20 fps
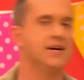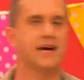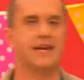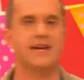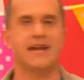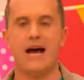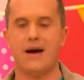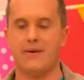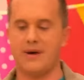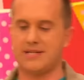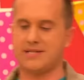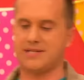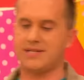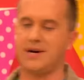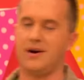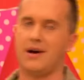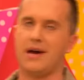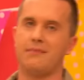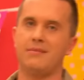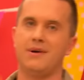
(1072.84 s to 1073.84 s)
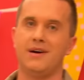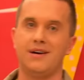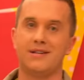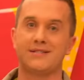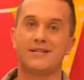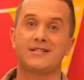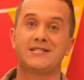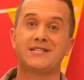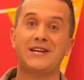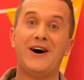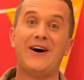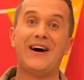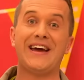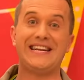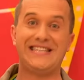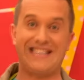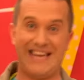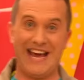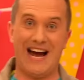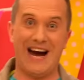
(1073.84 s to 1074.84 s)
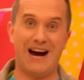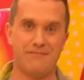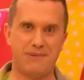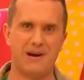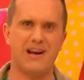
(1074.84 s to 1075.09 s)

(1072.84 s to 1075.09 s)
And now it's time to tidy up.